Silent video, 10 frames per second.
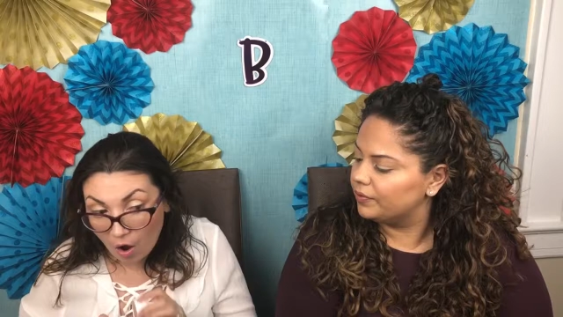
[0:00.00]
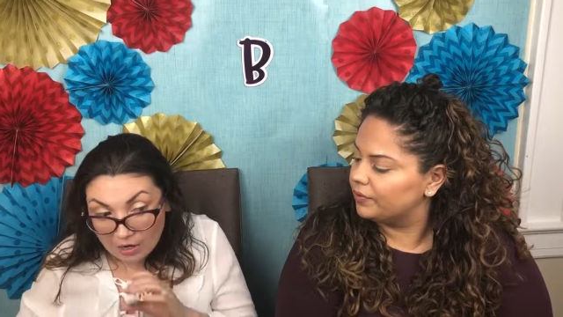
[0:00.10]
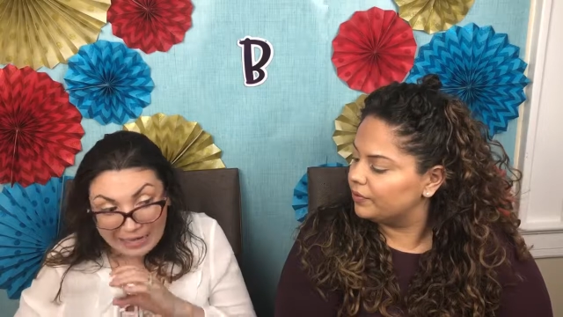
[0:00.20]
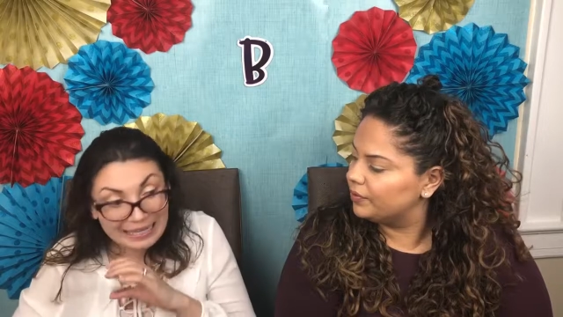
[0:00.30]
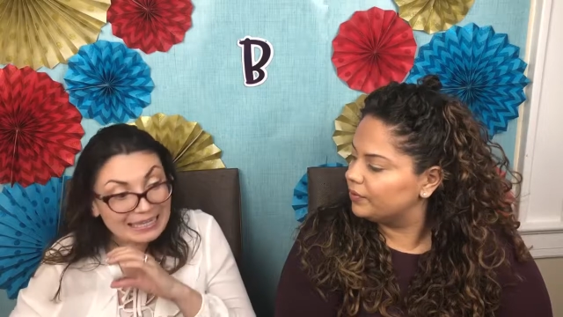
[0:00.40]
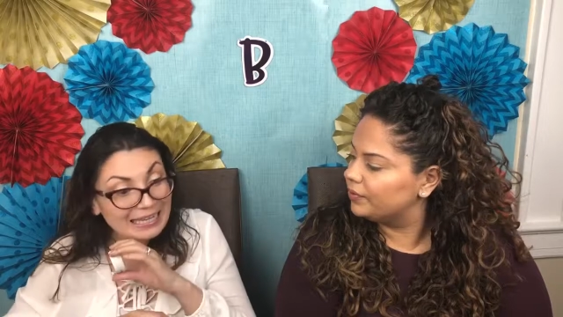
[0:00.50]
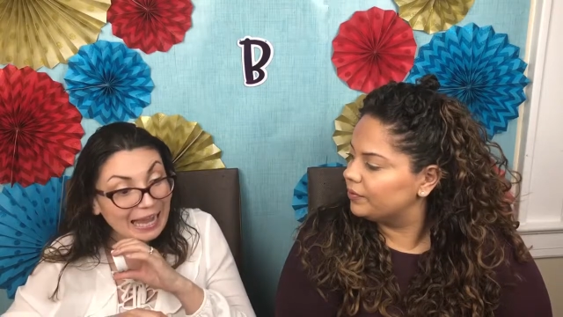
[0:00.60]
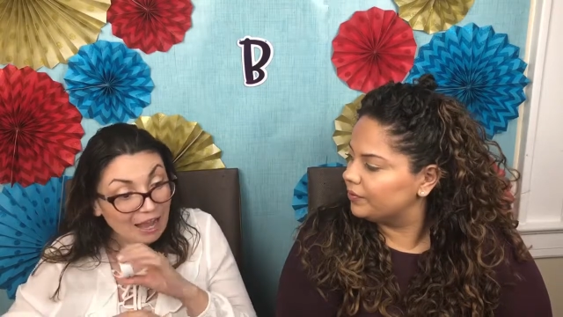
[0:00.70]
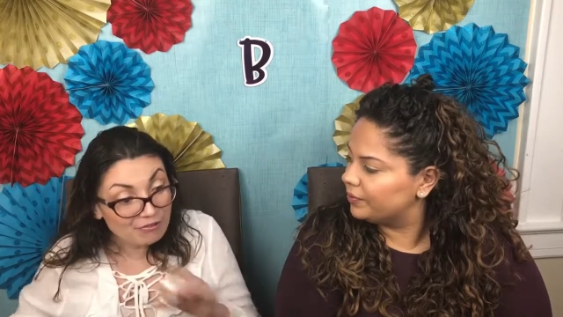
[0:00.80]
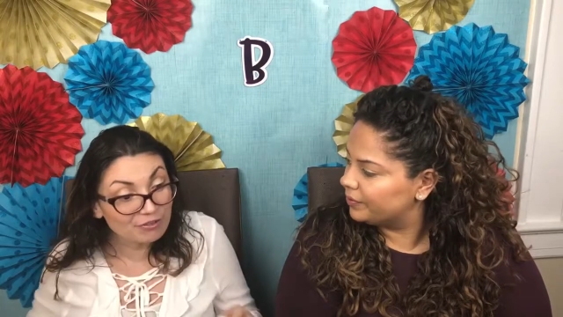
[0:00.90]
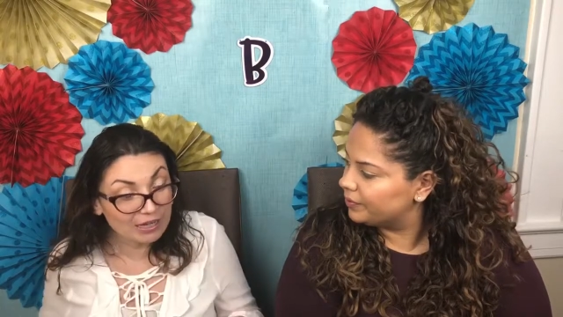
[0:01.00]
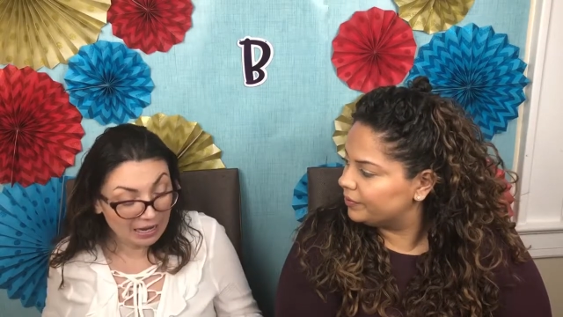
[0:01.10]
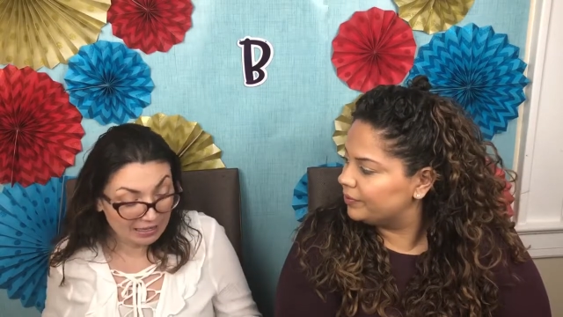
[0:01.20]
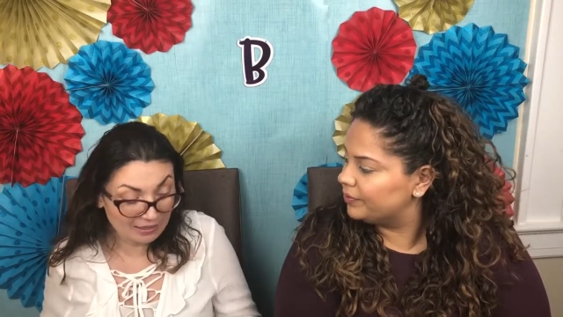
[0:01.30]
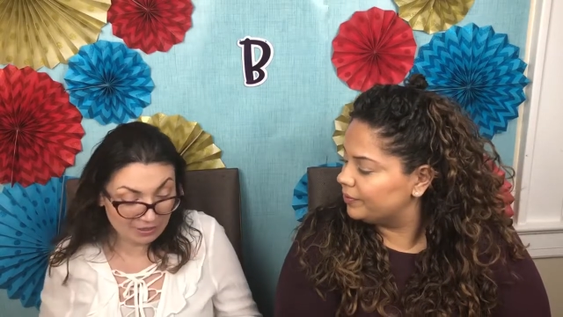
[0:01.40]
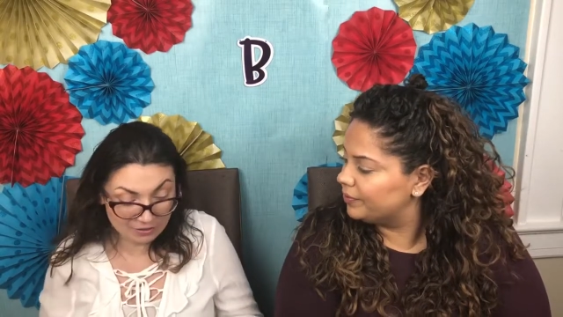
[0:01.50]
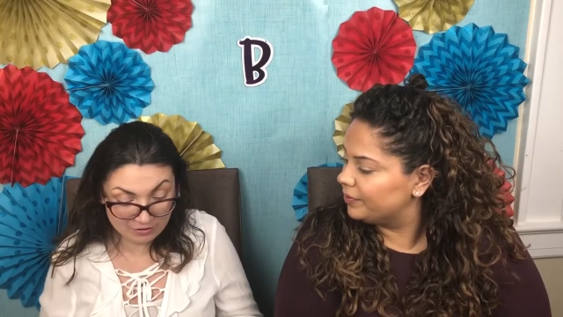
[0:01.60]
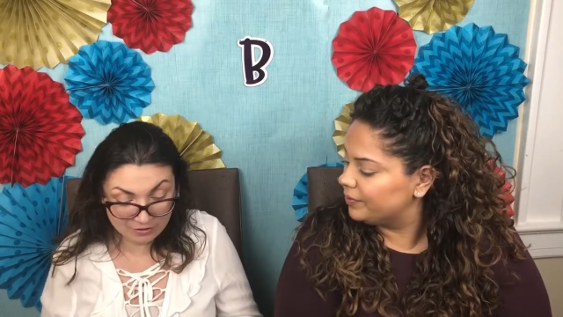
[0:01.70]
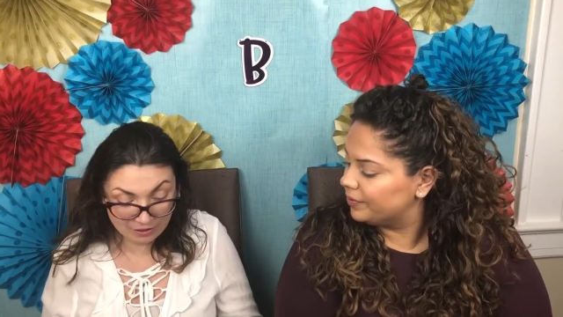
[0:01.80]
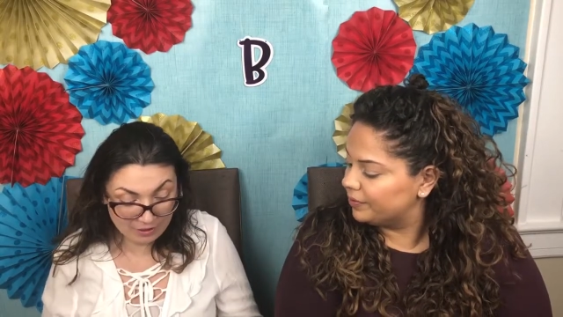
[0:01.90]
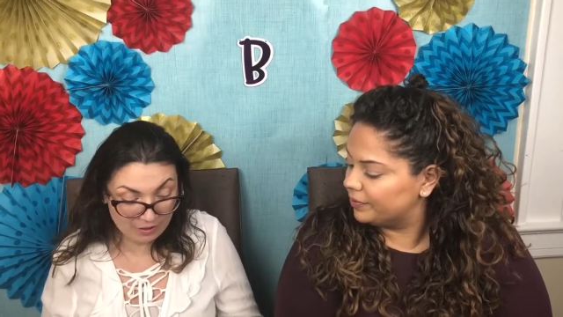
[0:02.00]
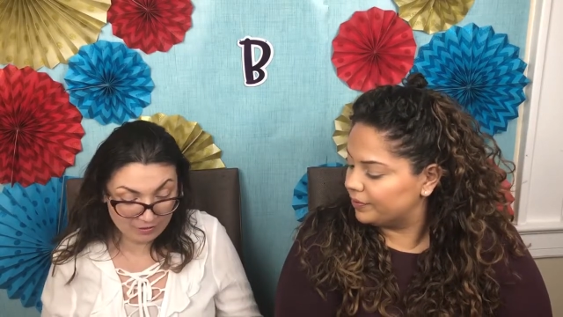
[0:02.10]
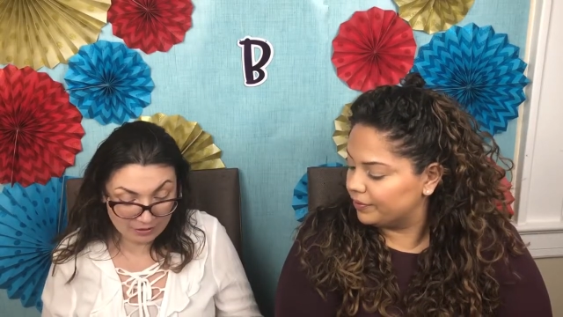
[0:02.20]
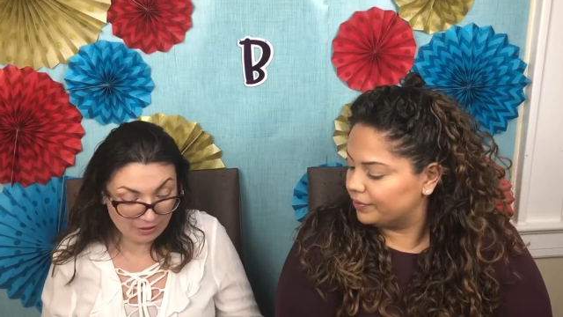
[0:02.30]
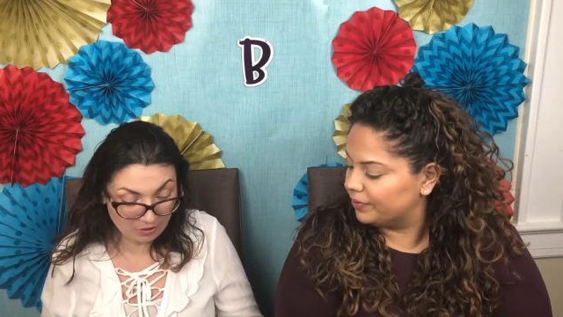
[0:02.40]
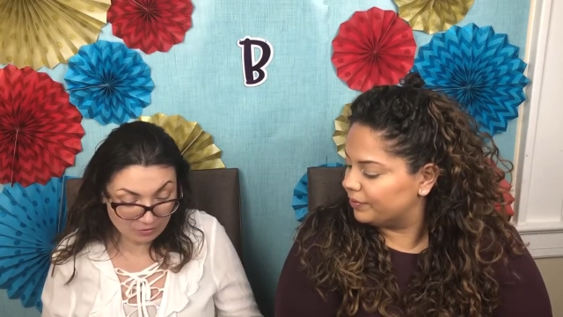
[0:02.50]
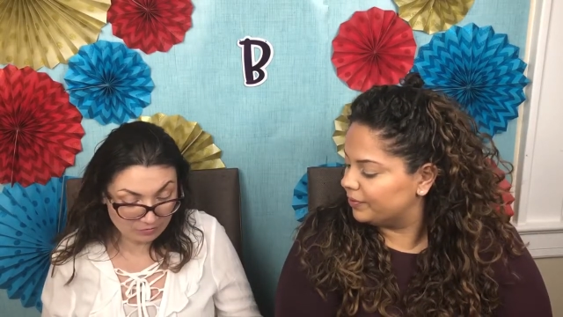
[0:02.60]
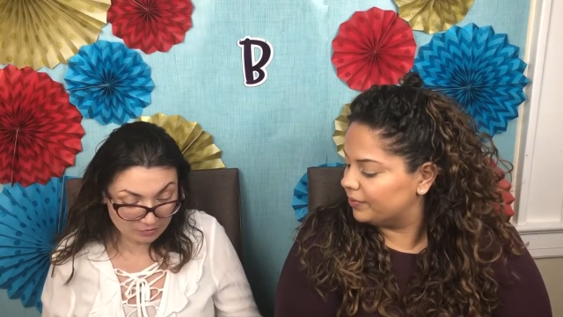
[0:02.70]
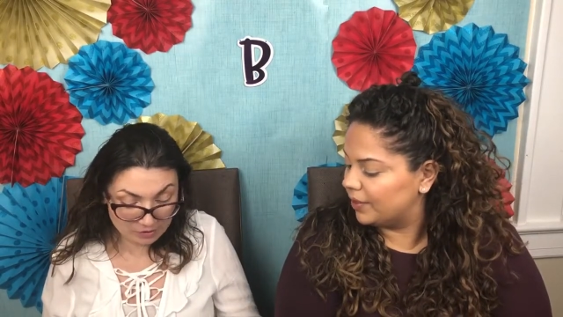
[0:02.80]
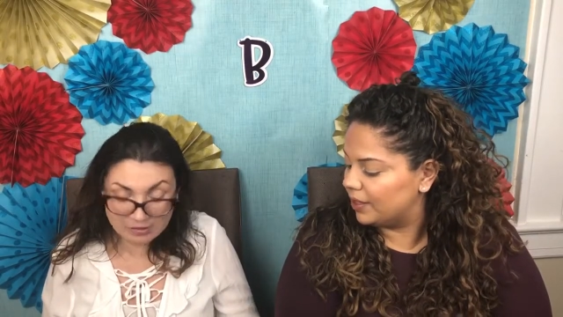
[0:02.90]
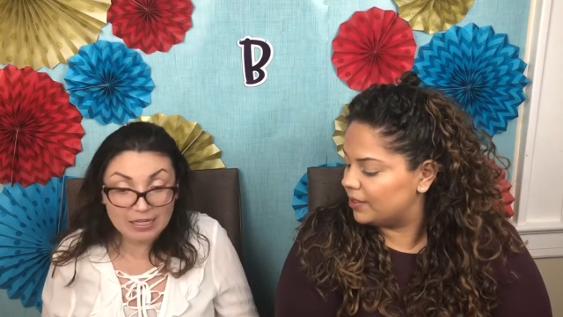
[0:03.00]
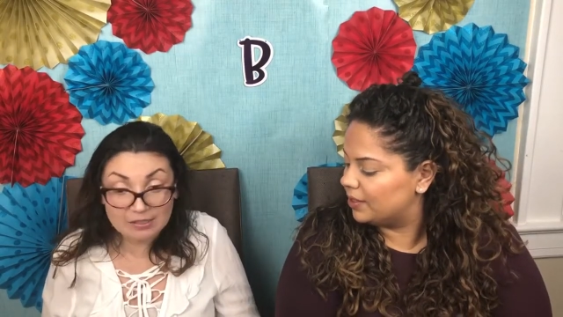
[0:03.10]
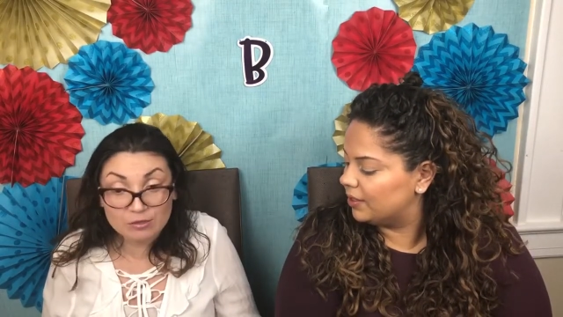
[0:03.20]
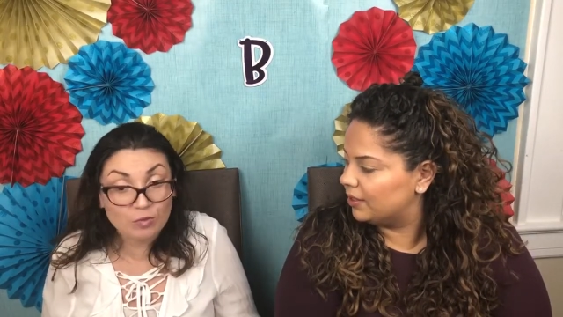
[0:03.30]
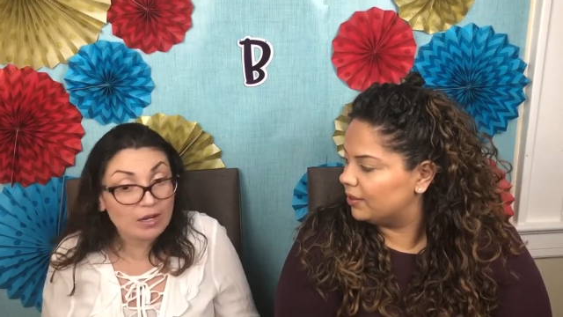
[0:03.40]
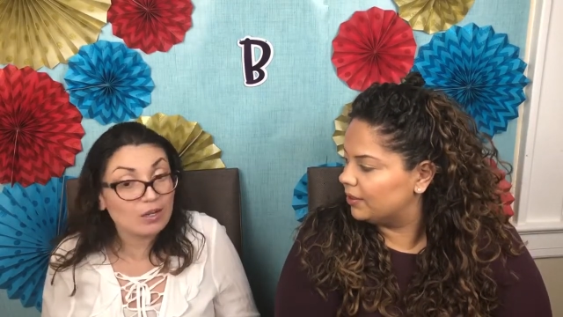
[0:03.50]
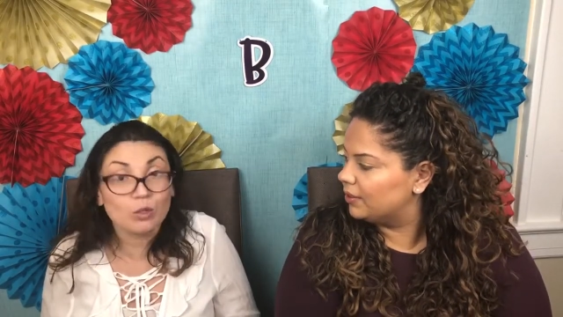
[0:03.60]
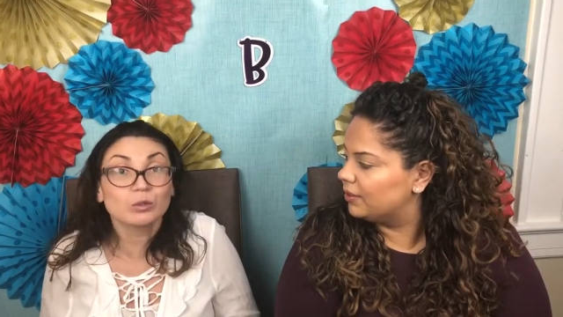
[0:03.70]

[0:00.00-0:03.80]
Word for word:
Speaker 1: like every highlighter that, that I own because that's what I go